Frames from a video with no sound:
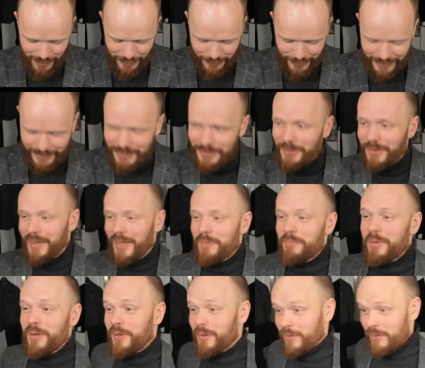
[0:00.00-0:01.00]
while doing
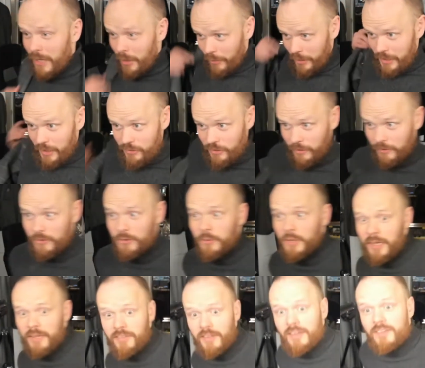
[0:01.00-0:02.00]
it, because now I can just do
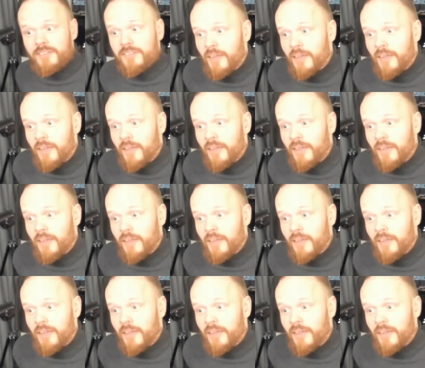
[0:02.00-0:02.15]
like this.